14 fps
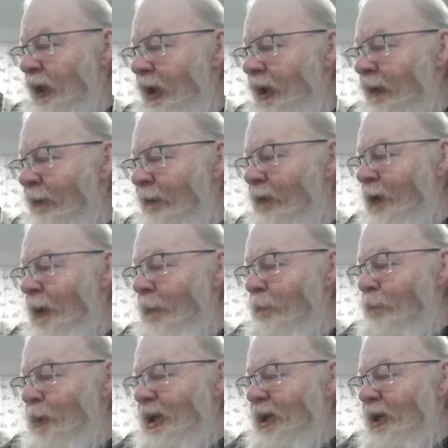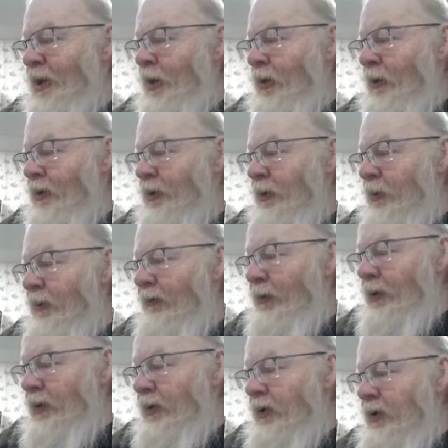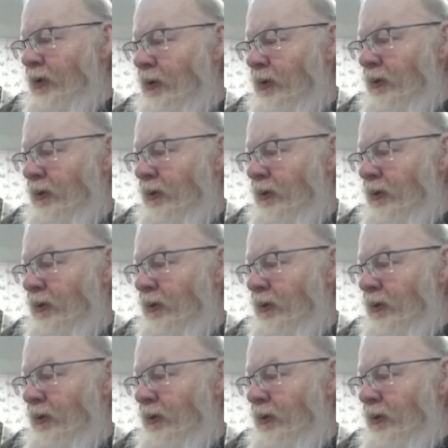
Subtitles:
FB onto the reverse,